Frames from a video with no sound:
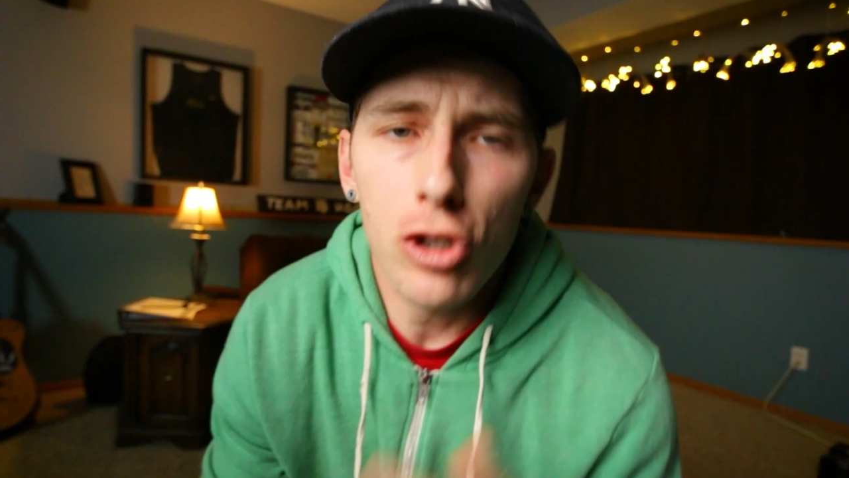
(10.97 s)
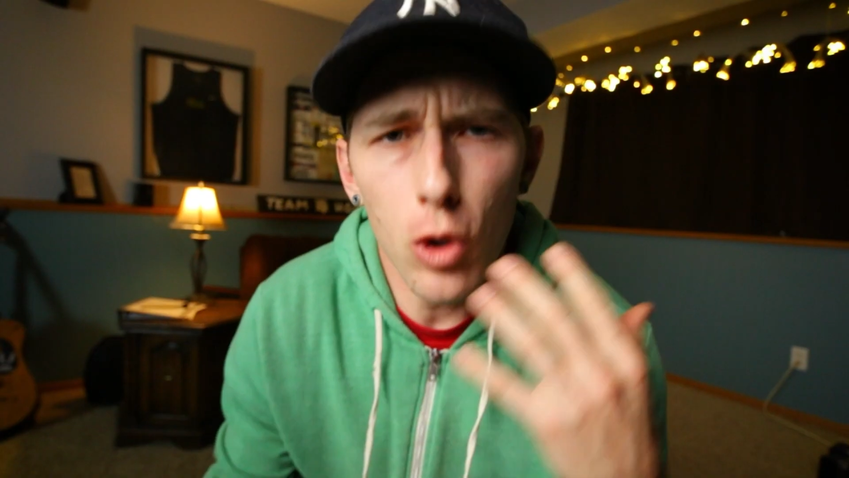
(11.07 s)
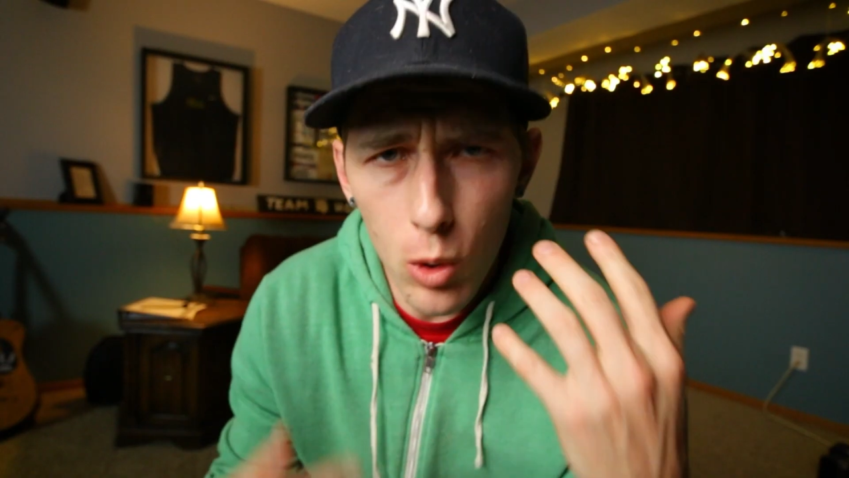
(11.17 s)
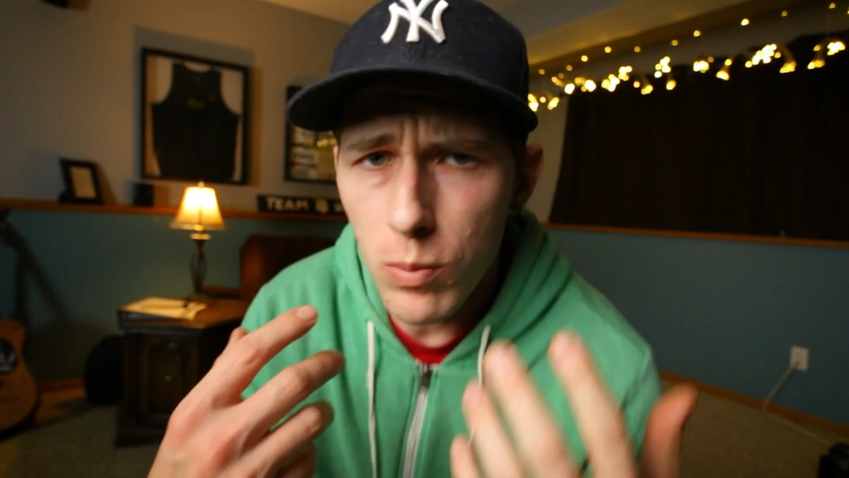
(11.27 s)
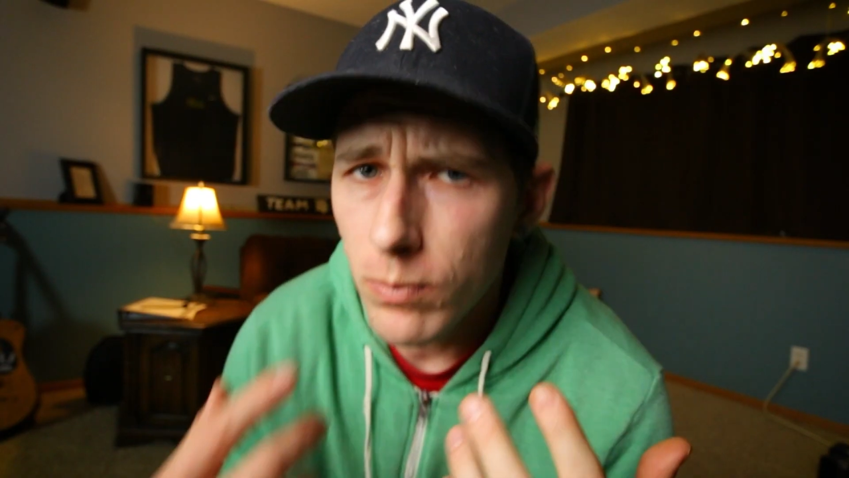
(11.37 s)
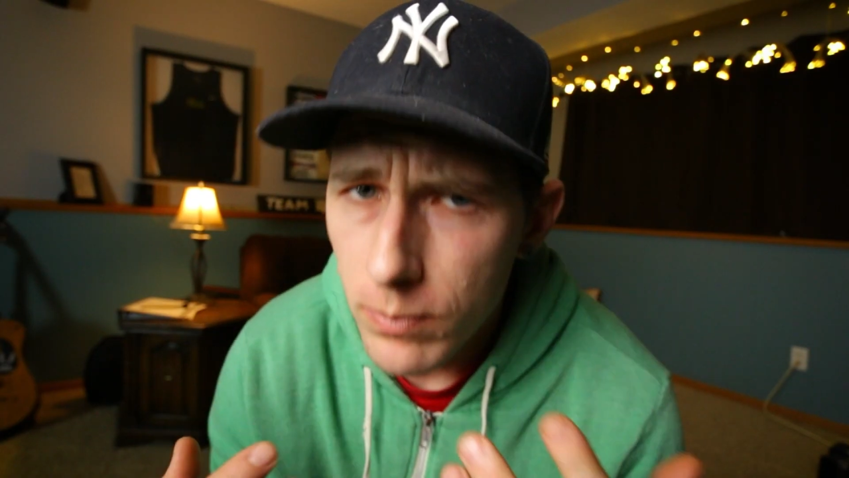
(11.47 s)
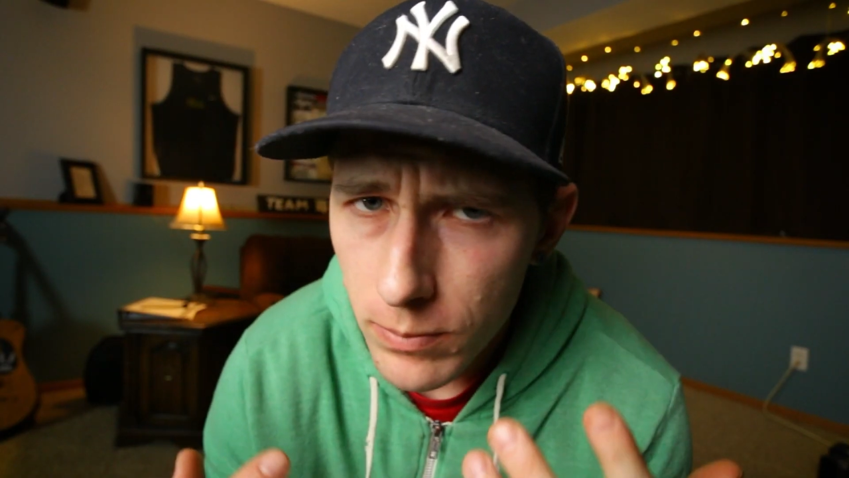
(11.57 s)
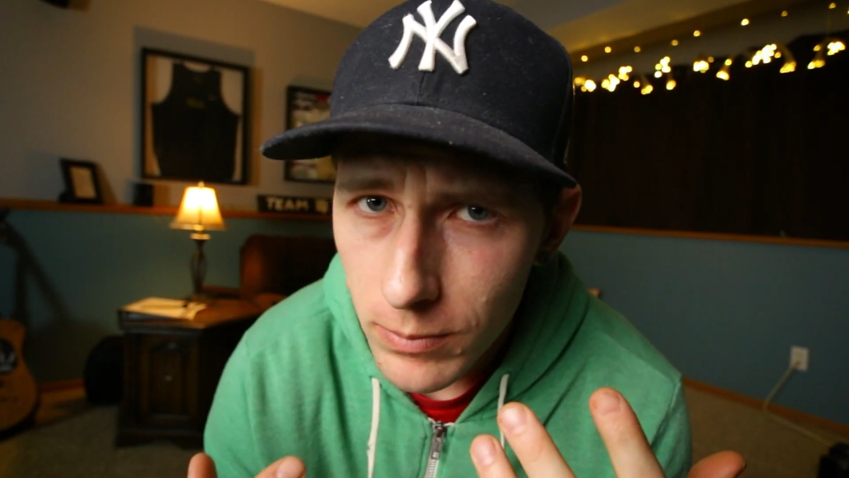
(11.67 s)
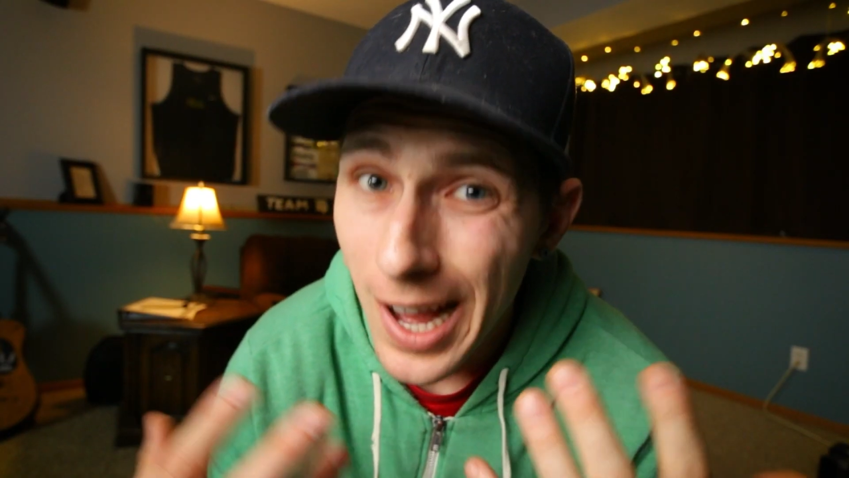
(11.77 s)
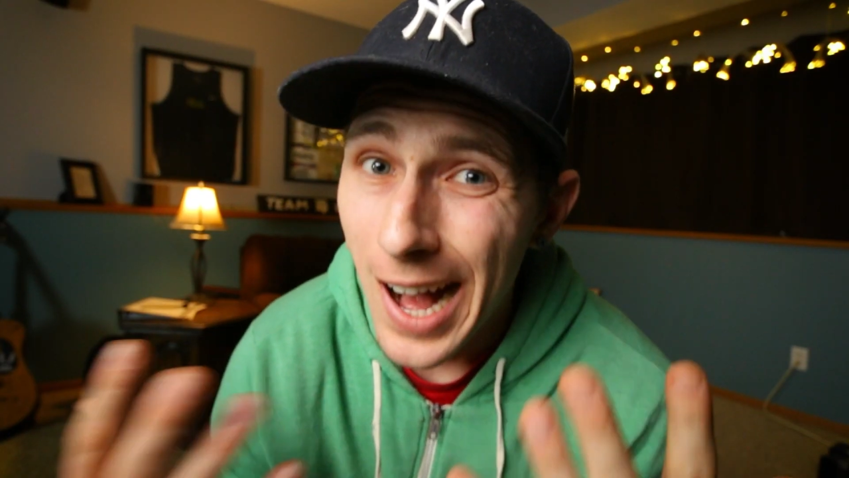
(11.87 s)
So
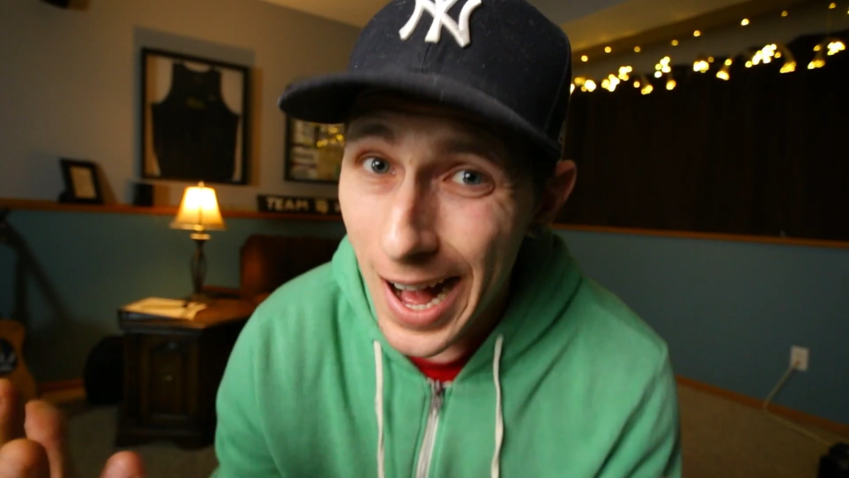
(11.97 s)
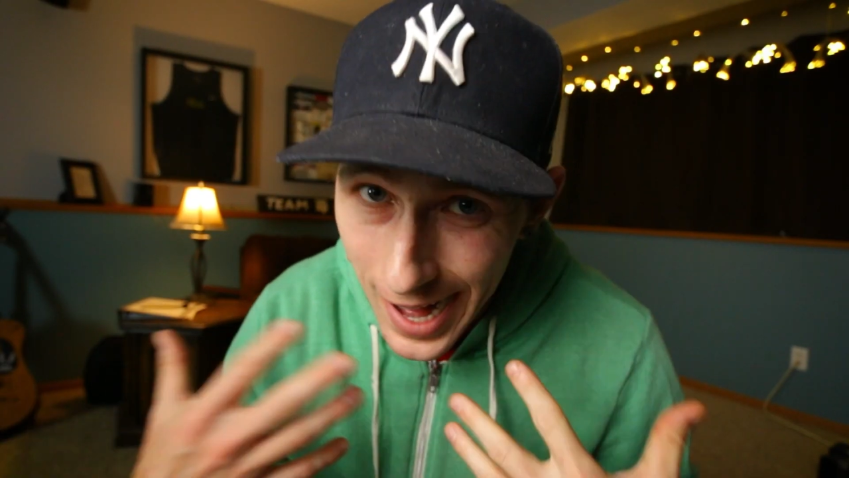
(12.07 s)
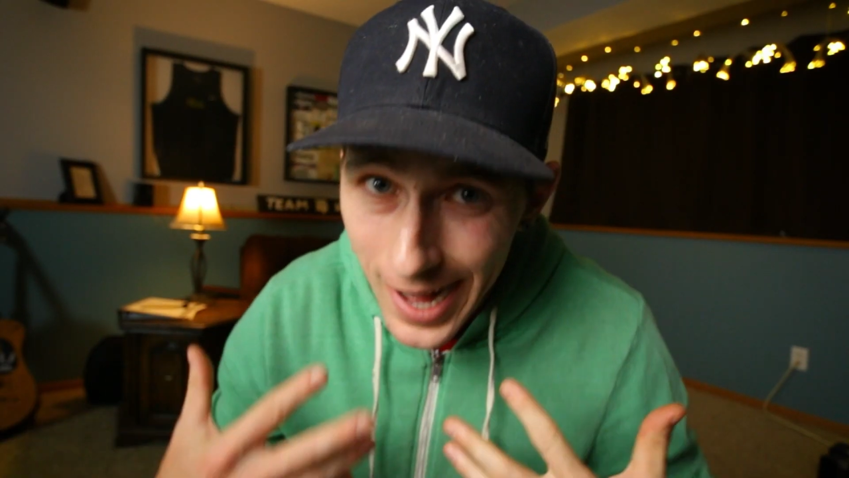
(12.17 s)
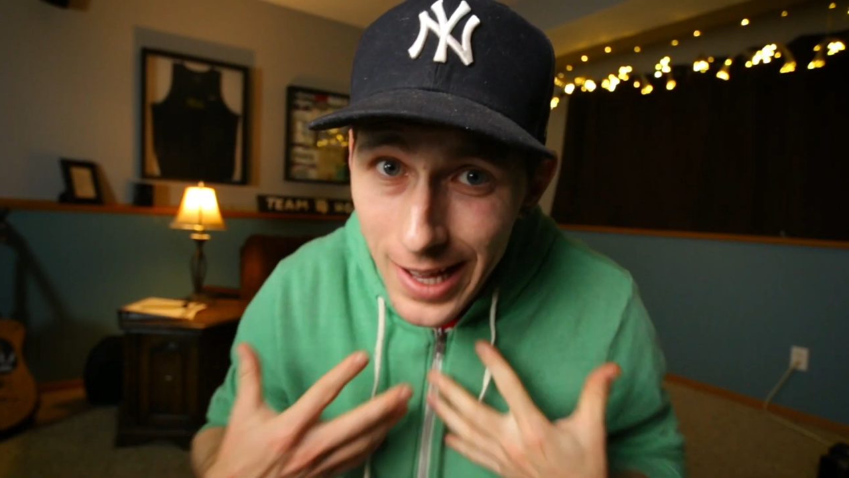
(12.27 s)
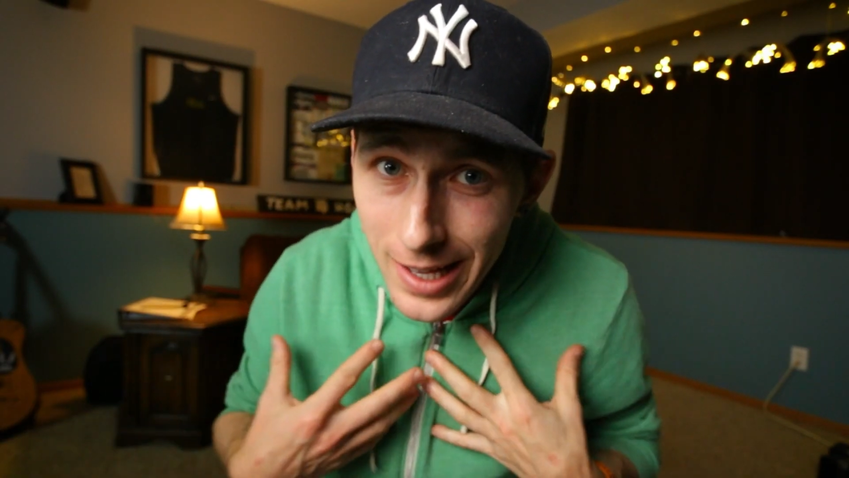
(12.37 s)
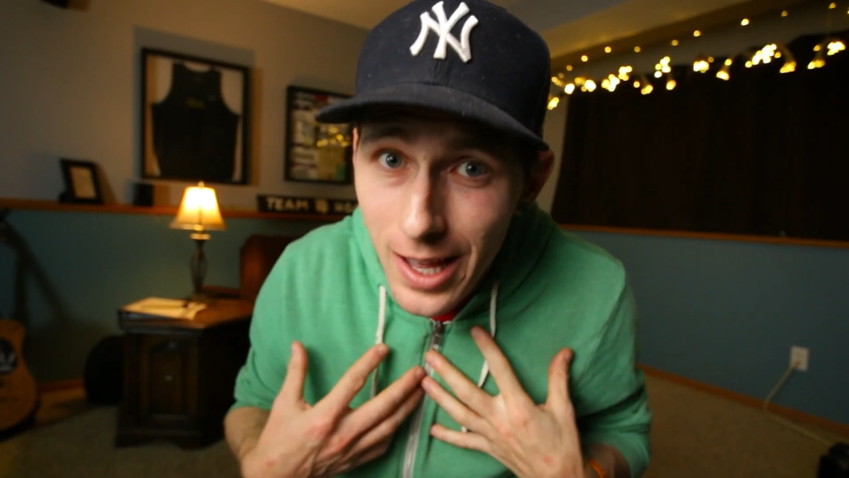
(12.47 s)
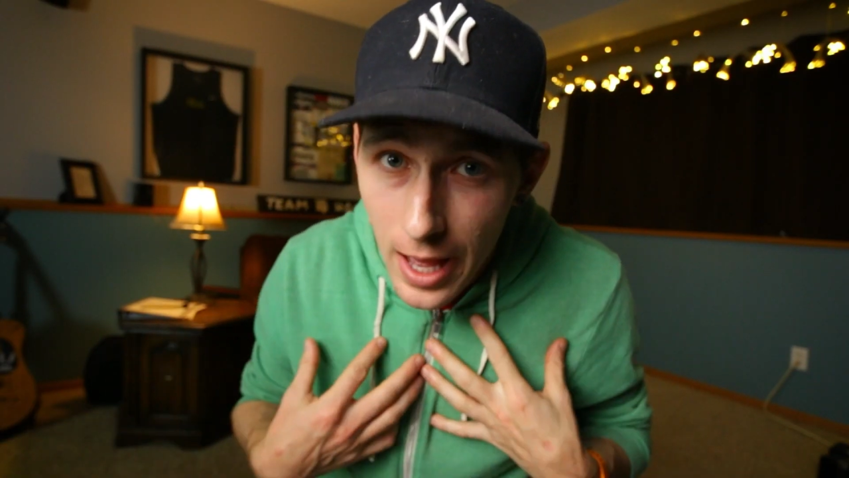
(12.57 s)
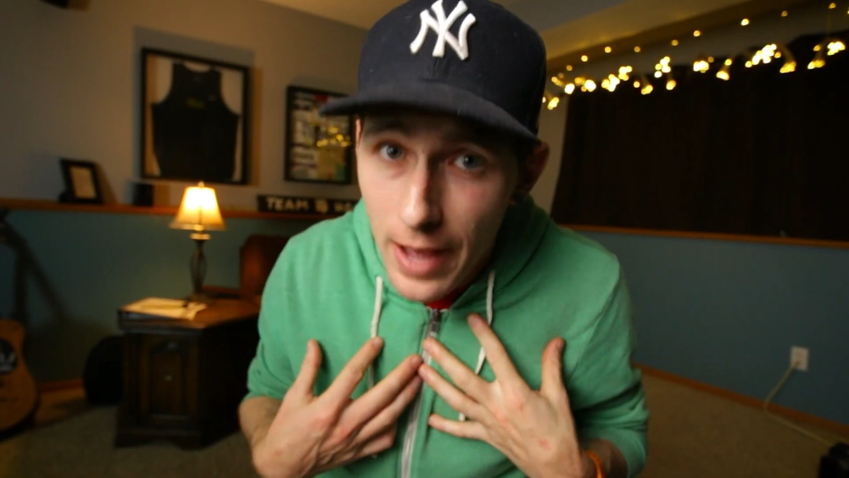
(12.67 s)
I